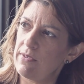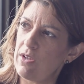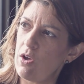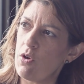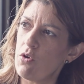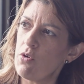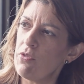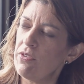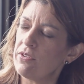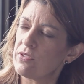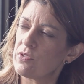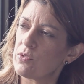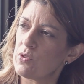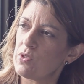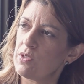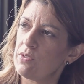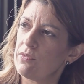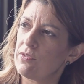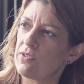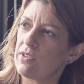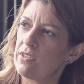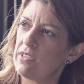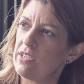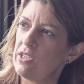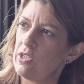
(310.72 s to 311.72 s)
all the sort
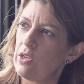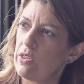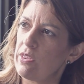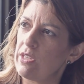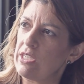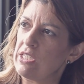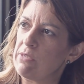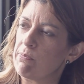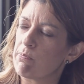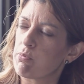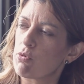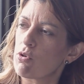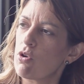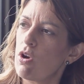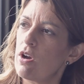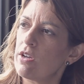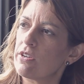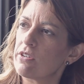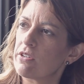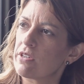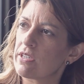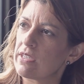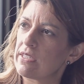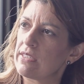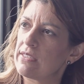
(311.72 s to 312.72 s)
of, you know, the
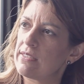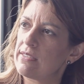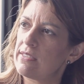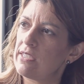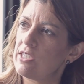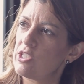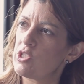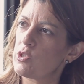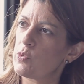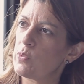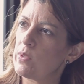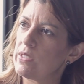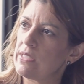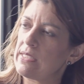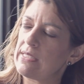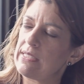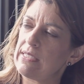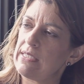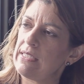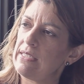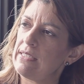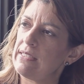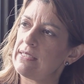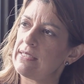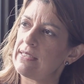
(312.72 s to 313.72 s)
broader
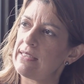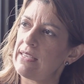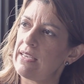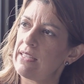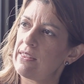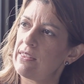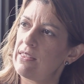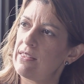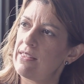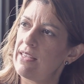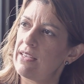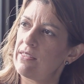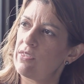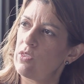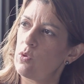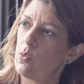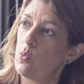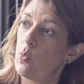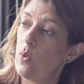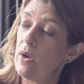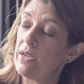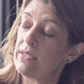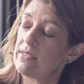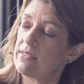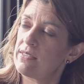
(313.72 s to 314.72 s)
constituencies that, the
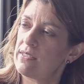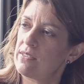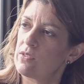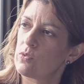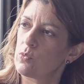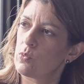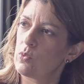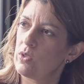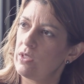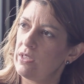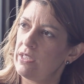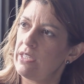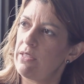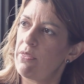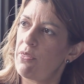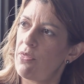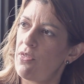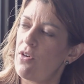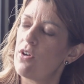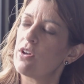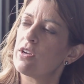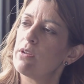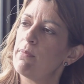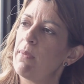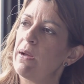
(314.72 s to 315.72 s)
West has really
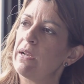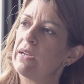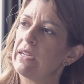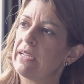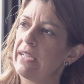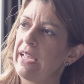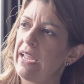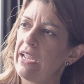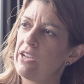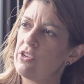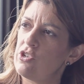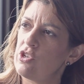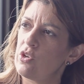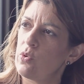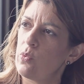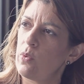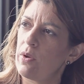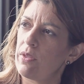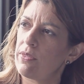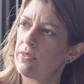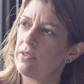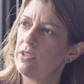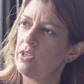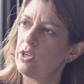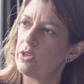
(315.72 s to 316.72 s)
thought about engaging
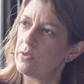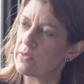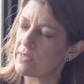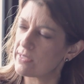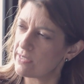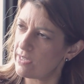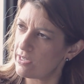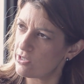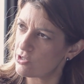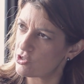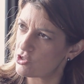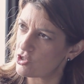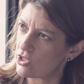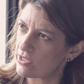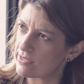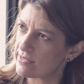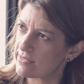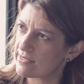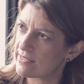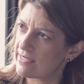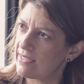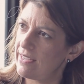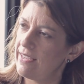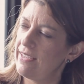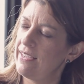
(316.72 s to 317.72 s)
with. You know, it's not
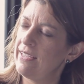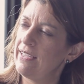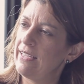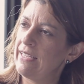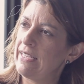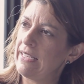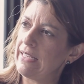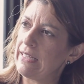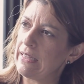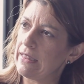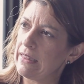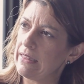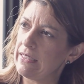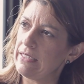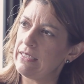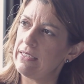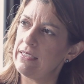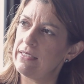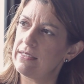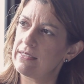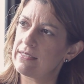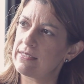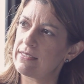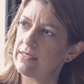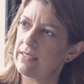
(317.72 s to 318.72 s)
just
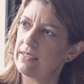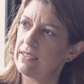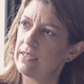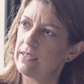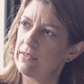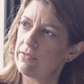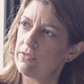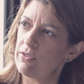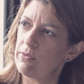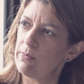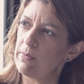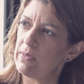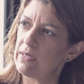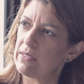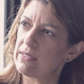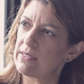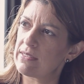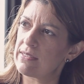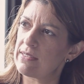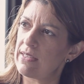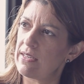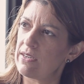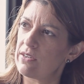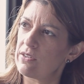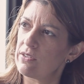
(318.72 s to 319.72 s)
elites and
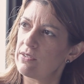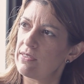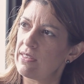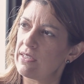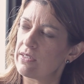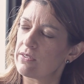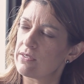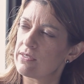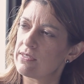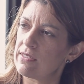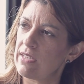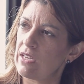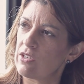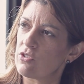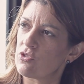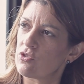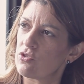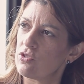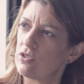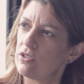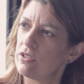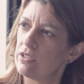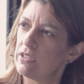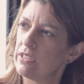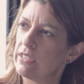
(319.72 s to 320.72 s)
governments that are
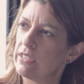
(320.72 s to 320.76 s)
central.